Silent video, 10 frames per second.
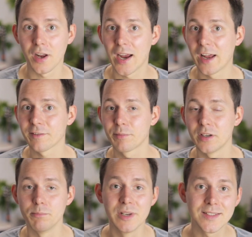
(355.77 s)
I have
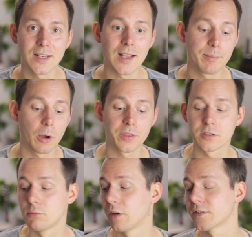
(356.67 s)
been missing about the
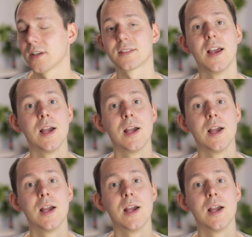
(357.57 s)
Zoom F6,